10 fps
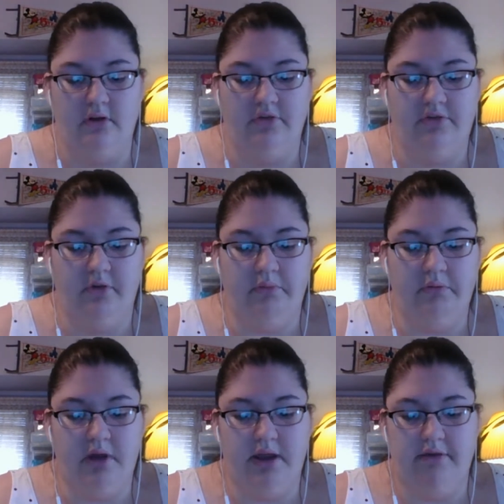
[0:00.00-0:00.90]
So we
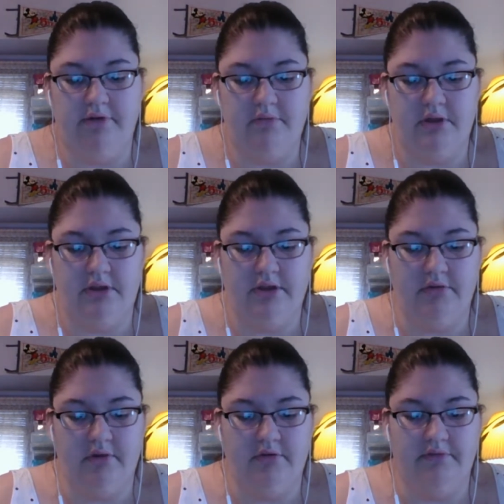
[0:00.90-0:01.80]
want everyone to
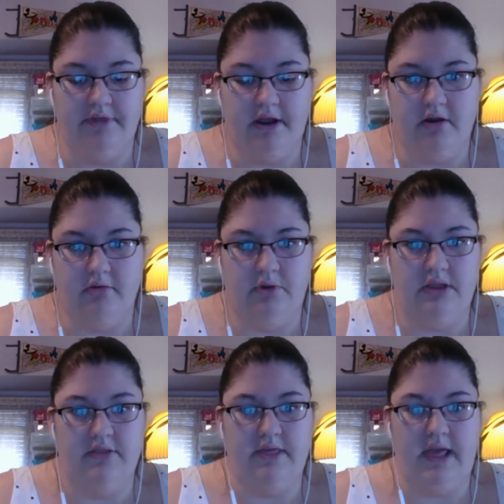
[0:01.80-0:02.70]
go over there
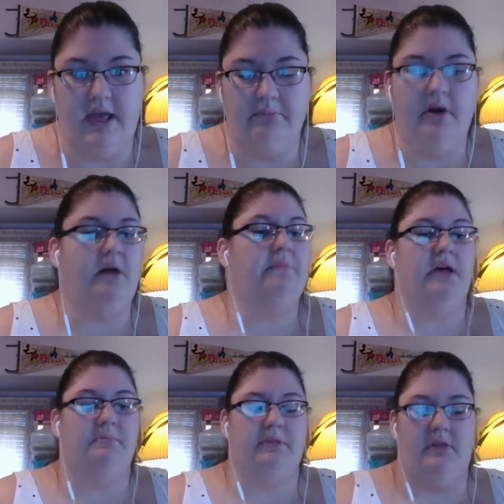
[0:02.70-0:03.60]
when they pop
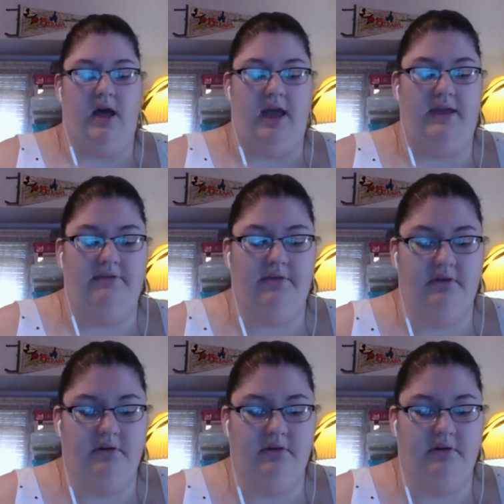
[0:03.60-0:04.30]
up live.